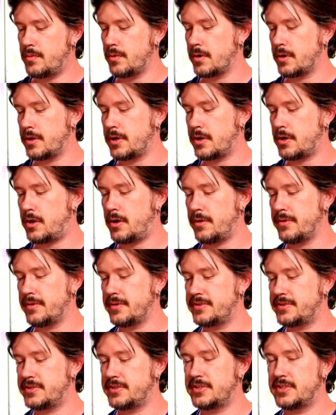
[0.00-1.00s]
We're going to call
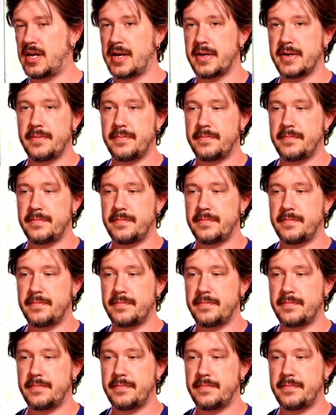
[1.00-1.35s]
this stud.